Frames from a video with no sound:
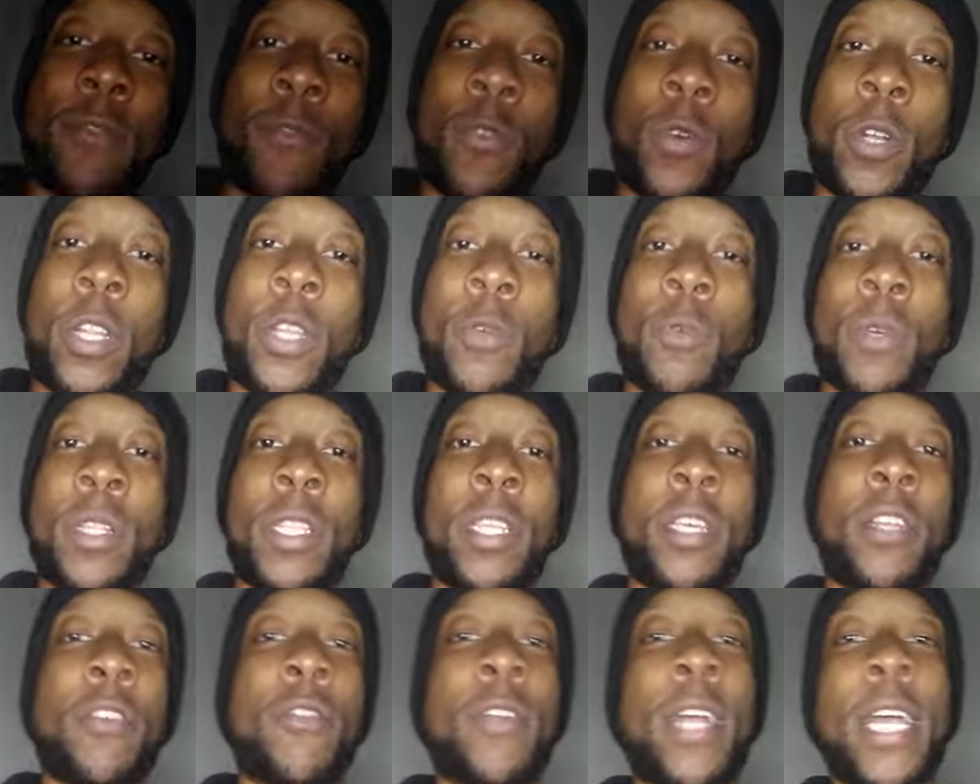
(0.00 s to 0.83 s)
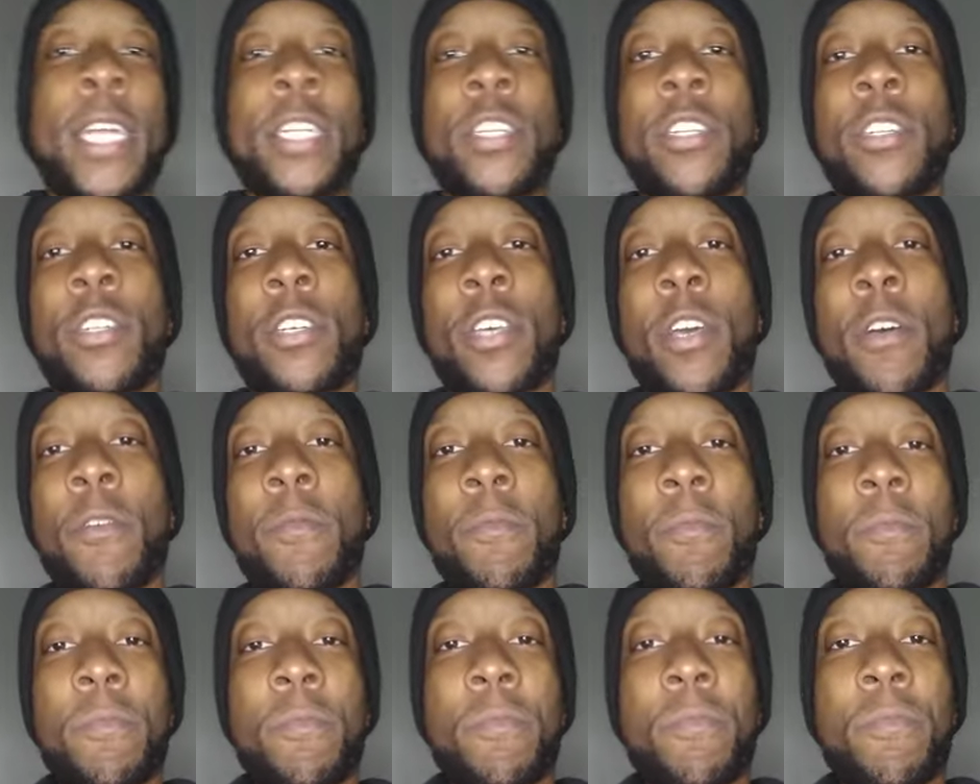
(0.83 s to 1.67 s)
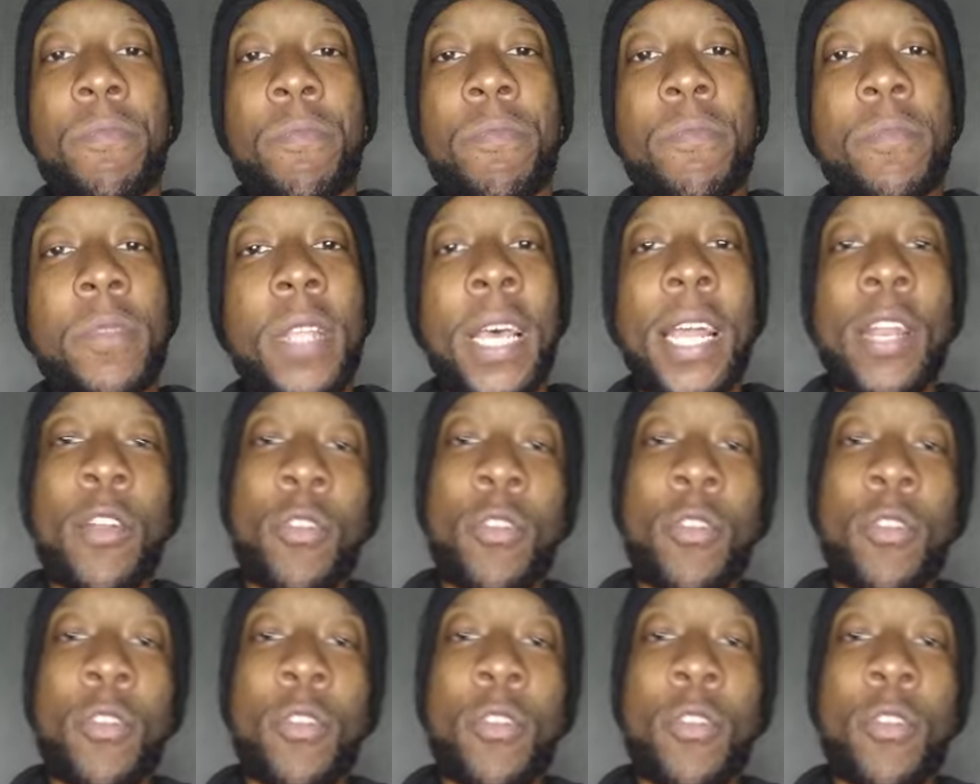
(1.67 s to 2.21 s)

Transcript: of where you want the interaction to go not